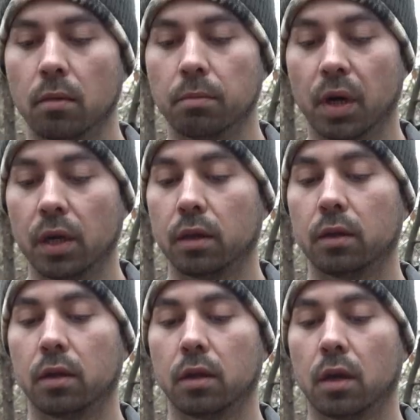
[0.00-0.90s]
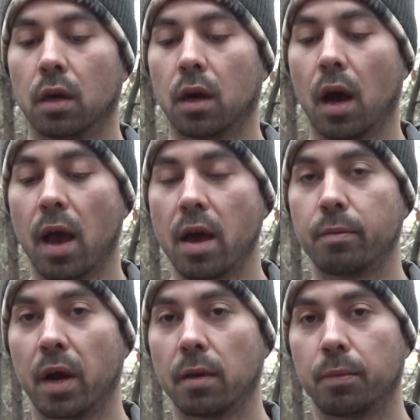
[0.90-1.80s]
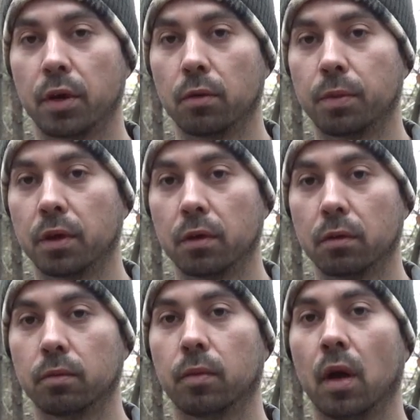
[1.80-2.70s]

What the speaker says: But I had my Pew Pew